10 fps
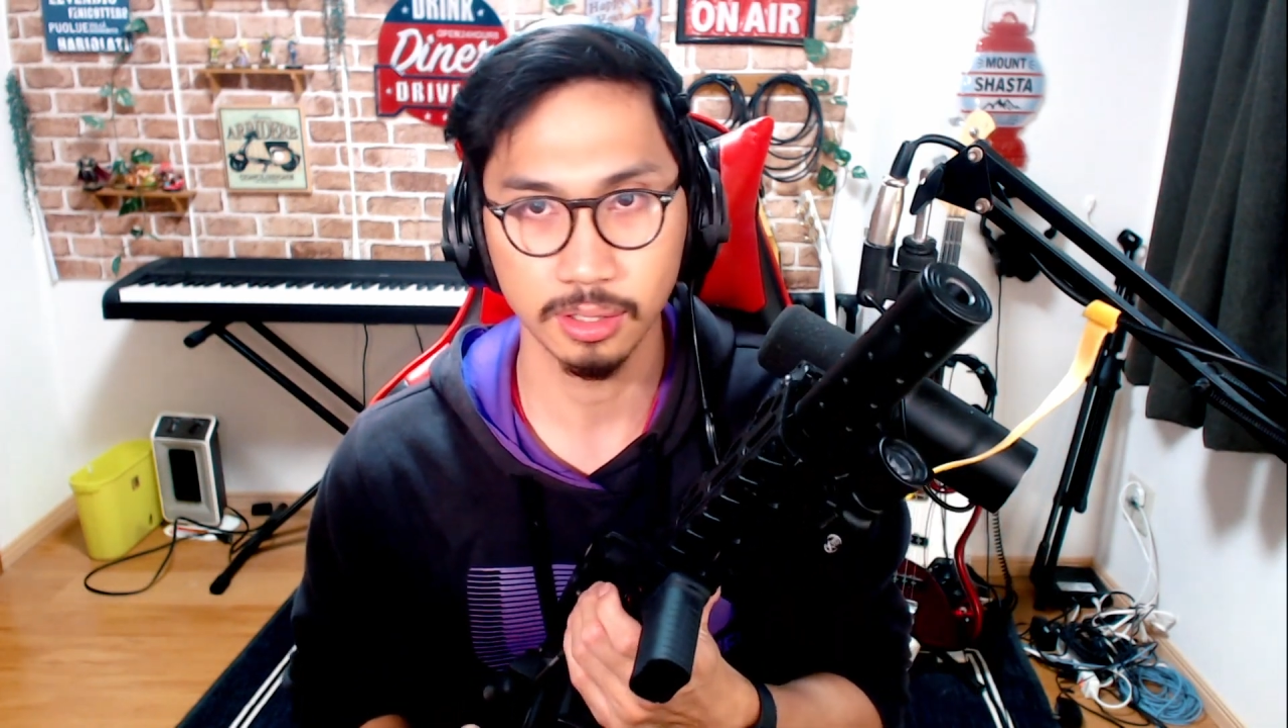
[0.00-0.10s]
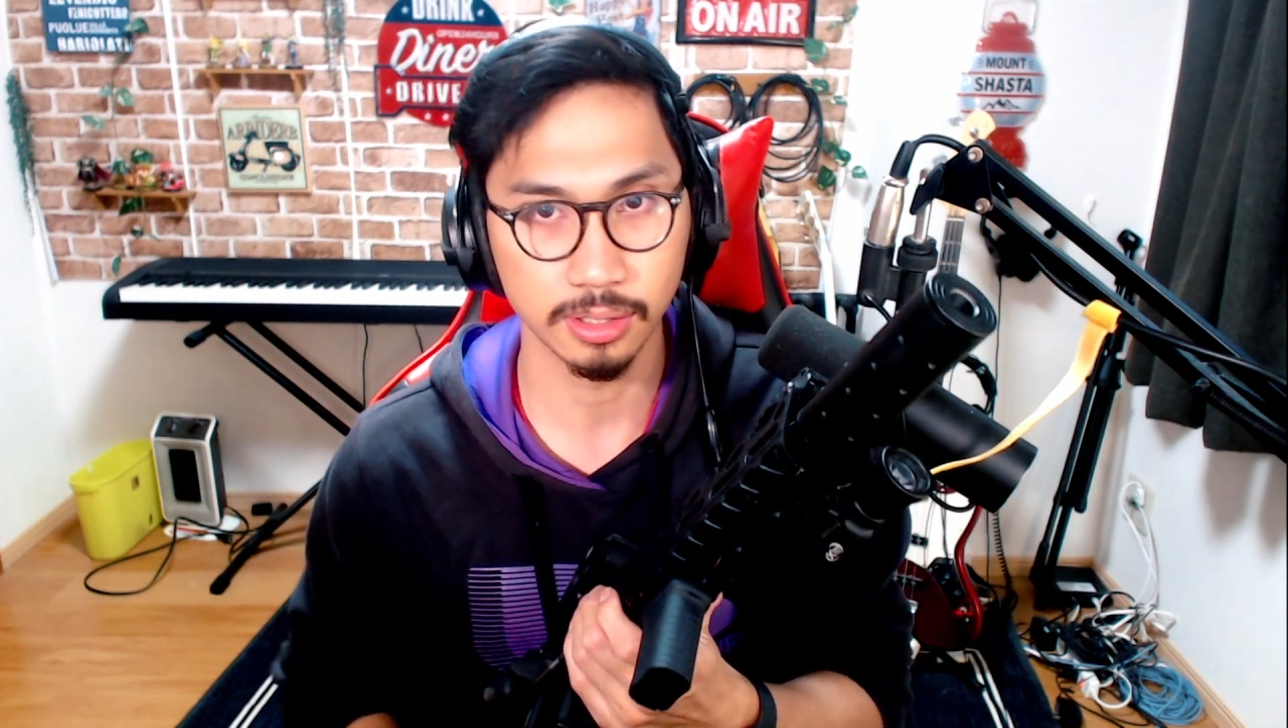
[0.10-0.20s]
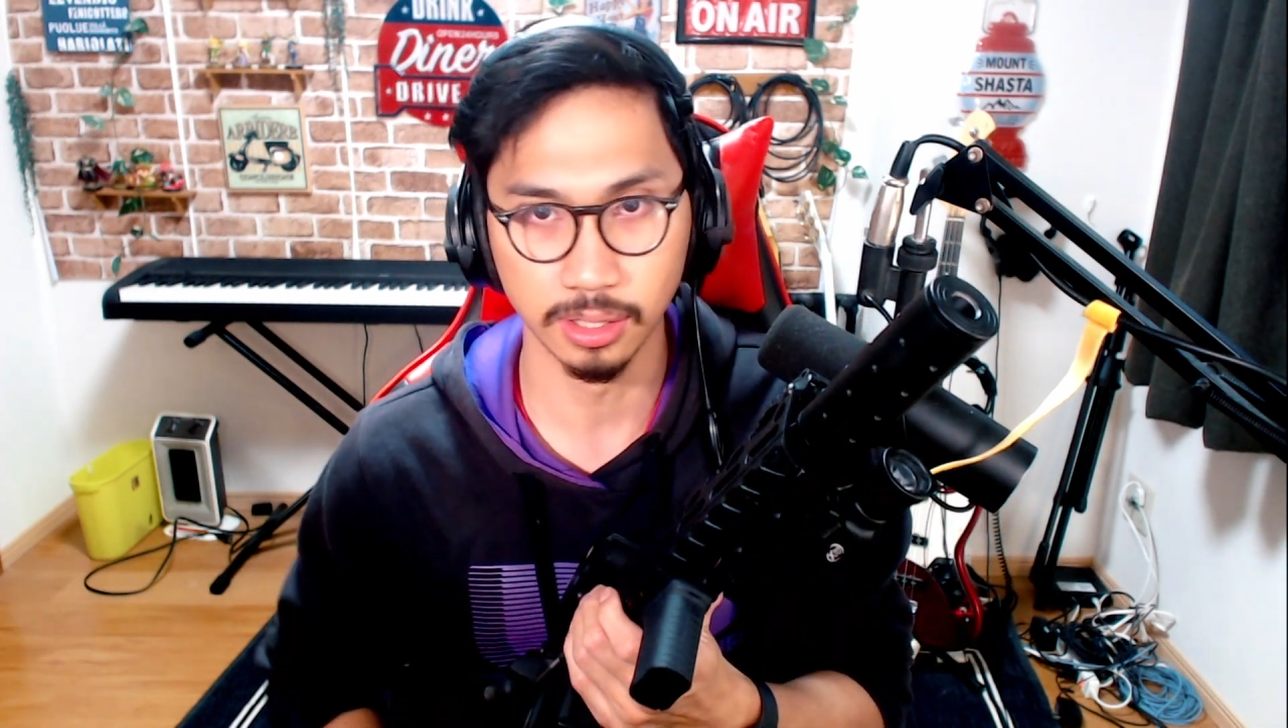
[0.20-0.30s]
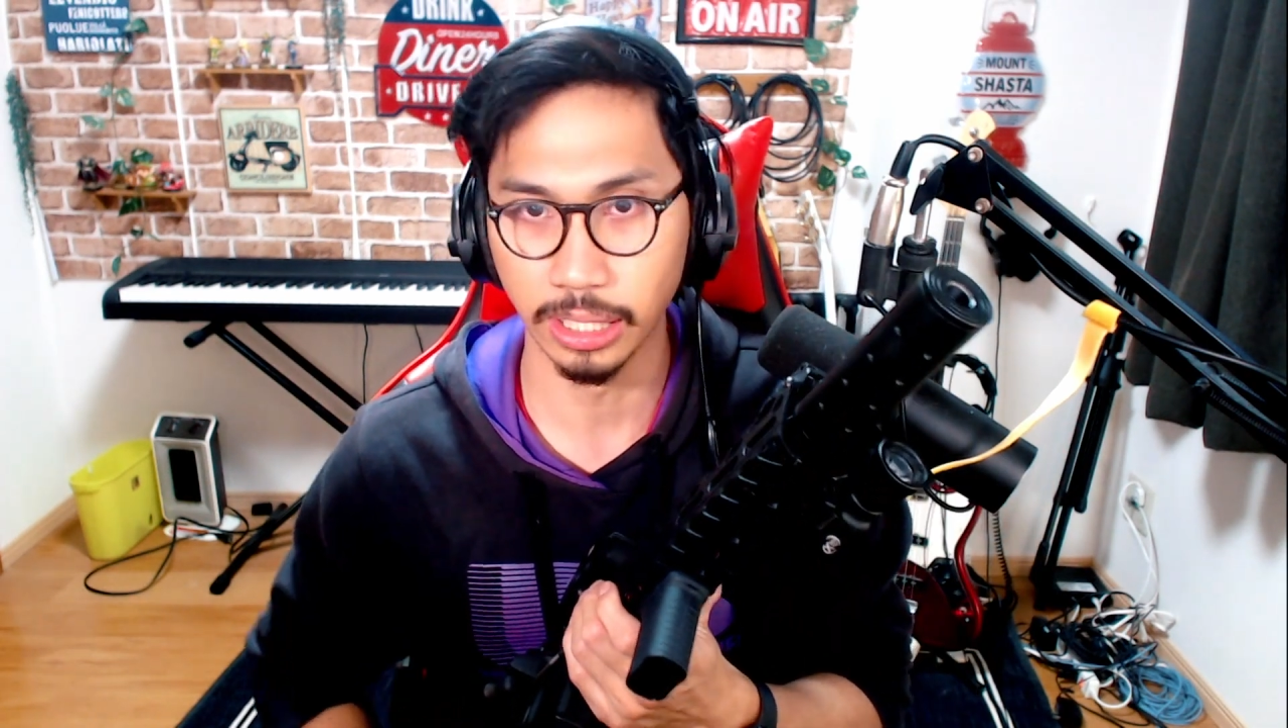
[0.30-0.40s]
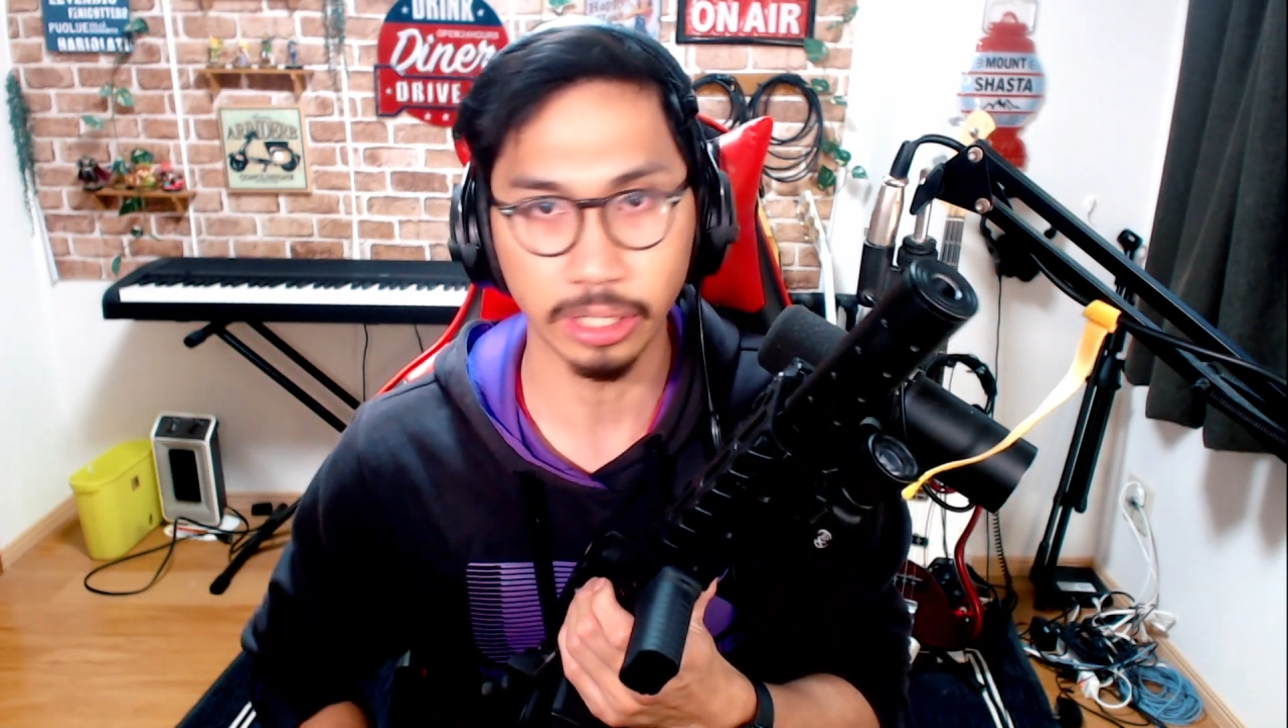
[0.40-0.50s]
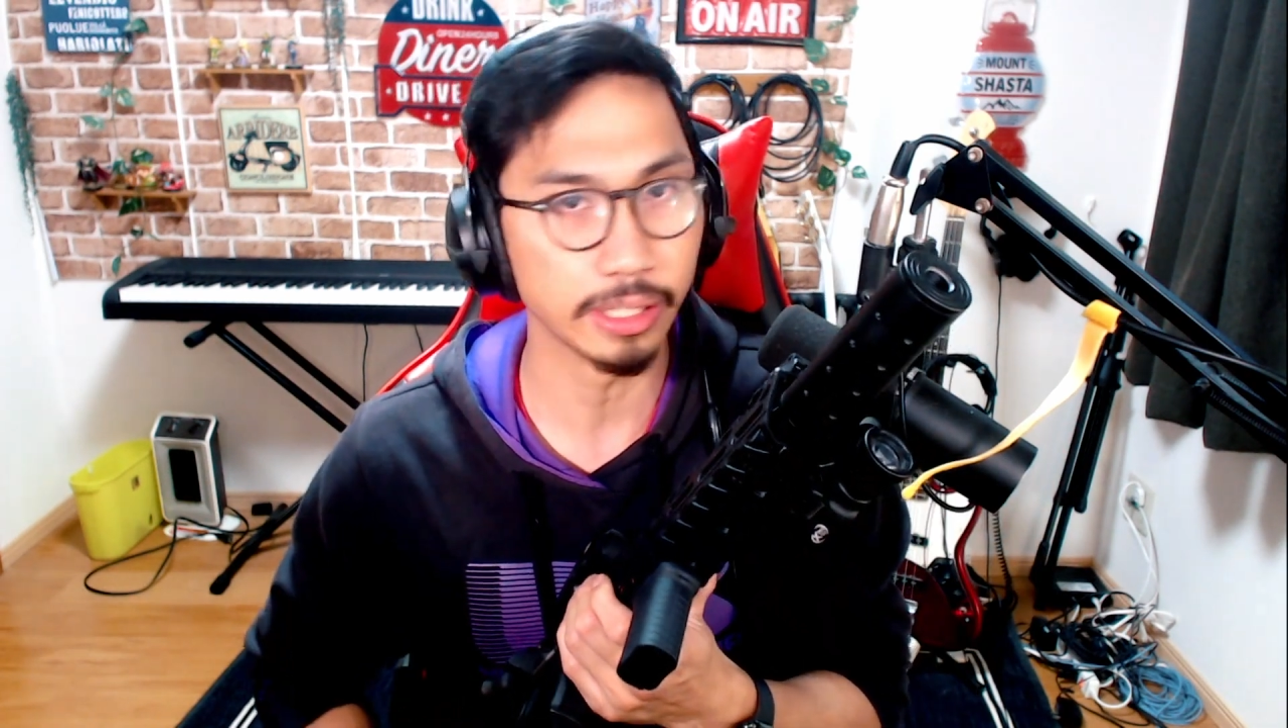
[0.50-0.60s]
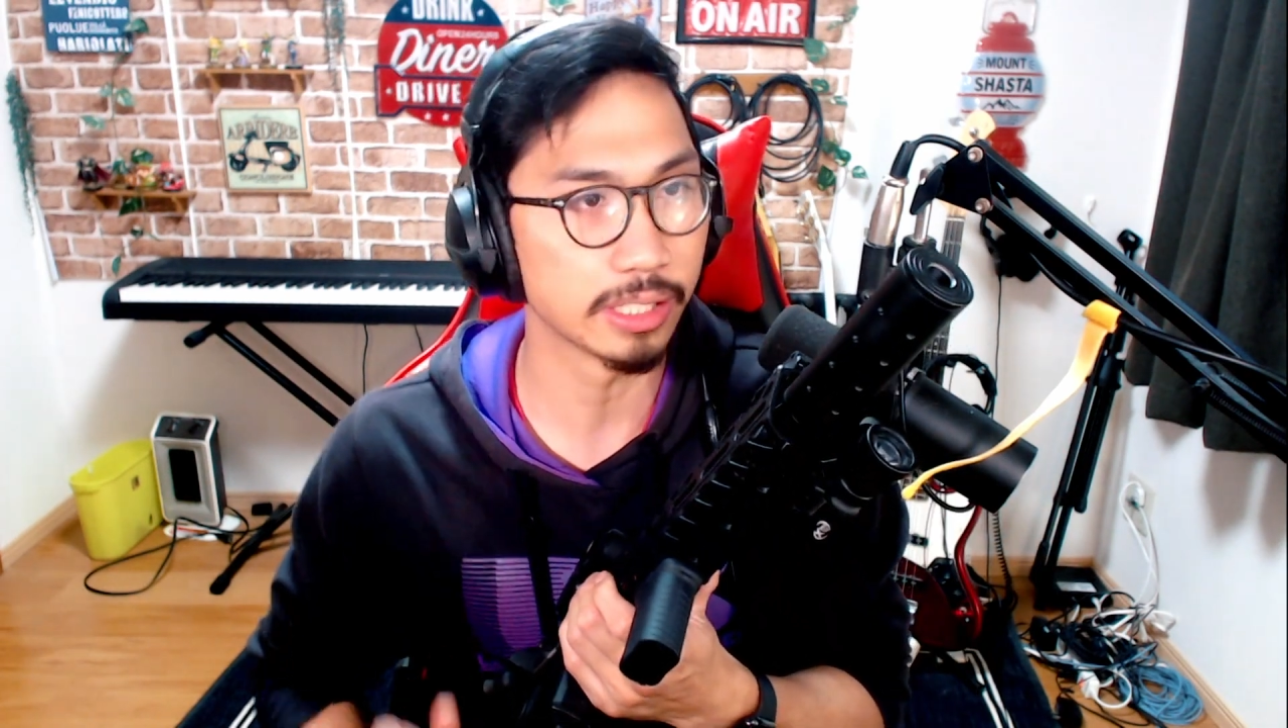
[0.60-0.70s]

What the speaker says: literally